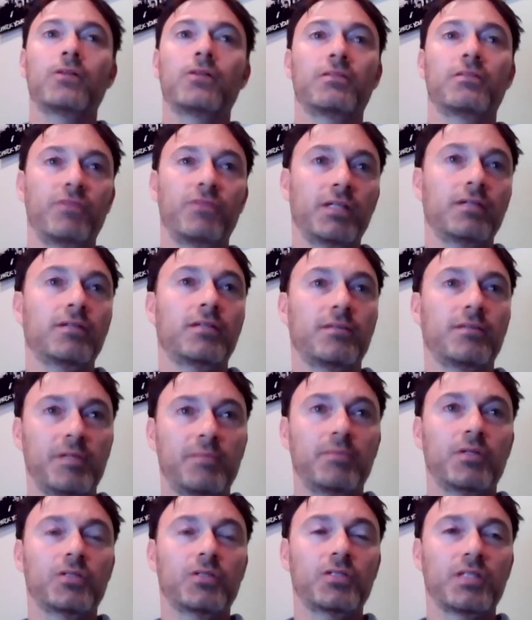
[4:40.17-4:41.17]
Out in the field. I
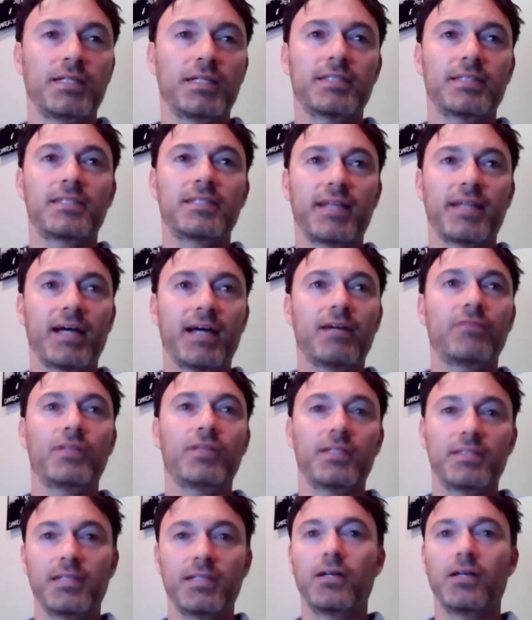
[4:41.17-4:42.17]
mean, mostly it's staff
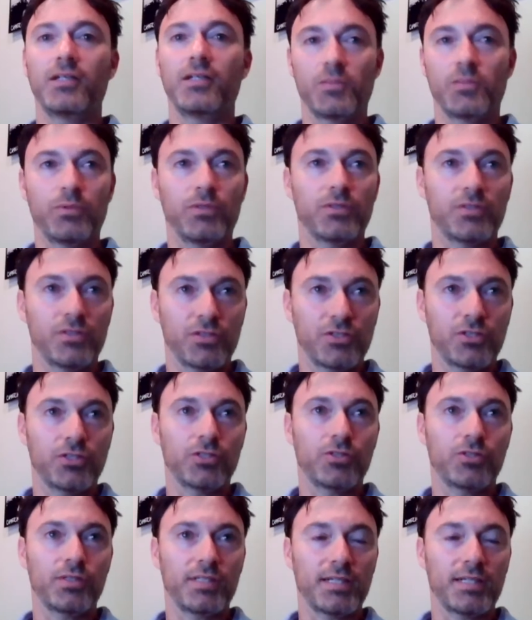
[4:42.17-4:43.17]
that's in hospitals and
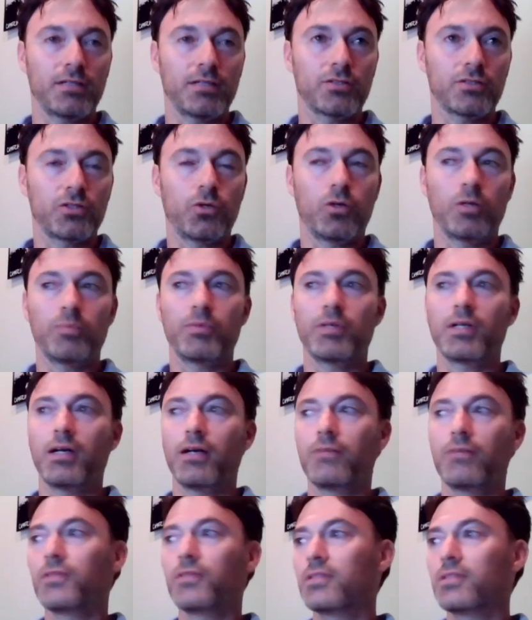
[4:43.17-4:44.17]
surgery centers, corporate
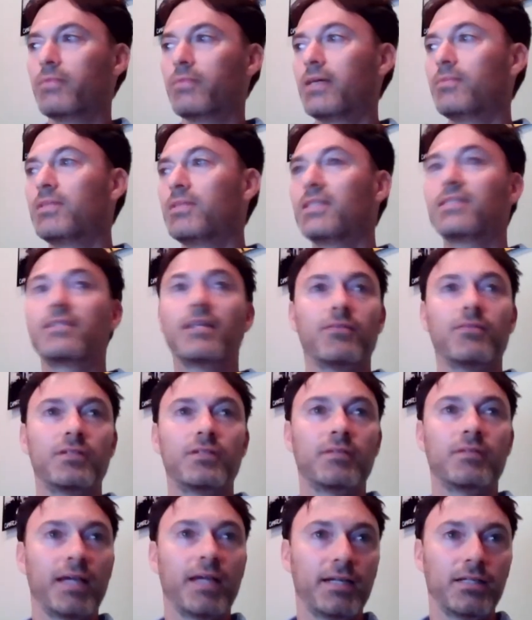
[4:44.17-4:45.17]
office, maybe
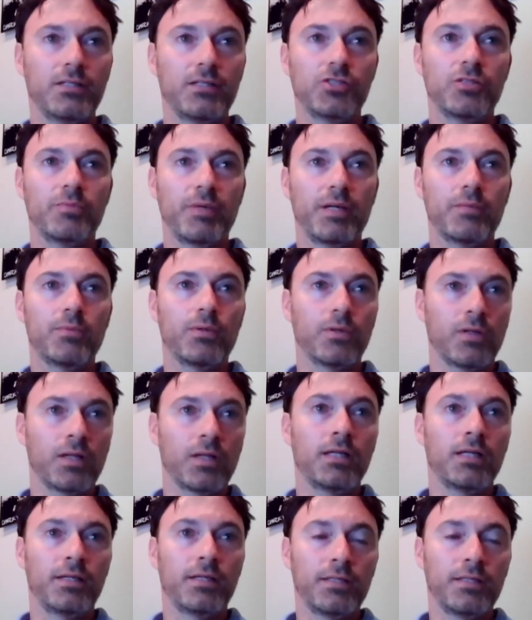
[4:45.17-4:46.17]
700-800
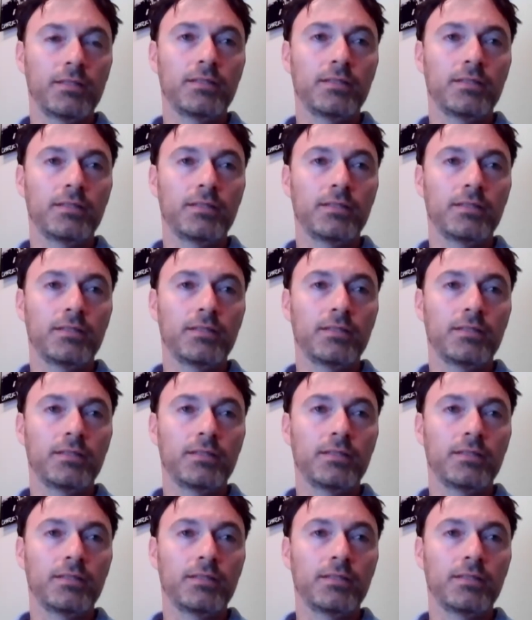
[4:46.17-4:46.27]
people.